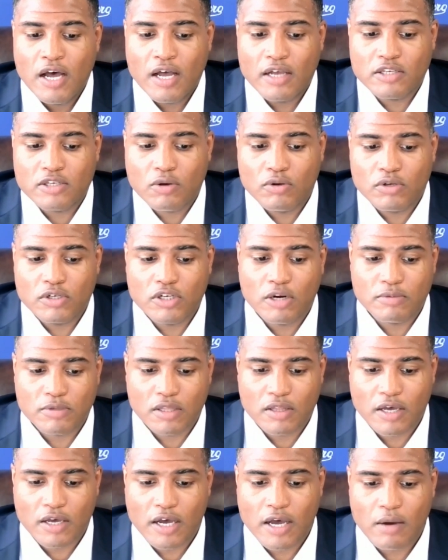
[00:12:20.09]
So in terms
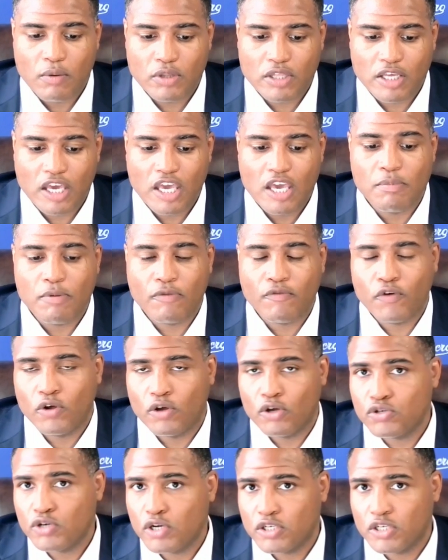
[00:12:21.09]
of what the key portfolio
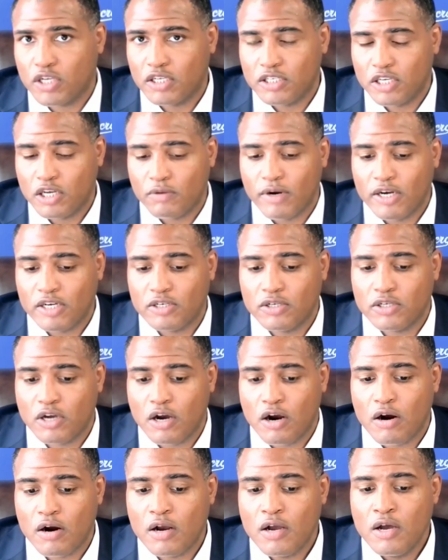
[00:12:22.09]
construction considerations
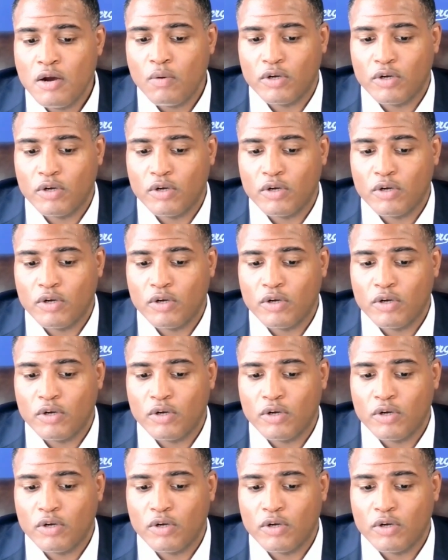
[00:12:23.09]
are,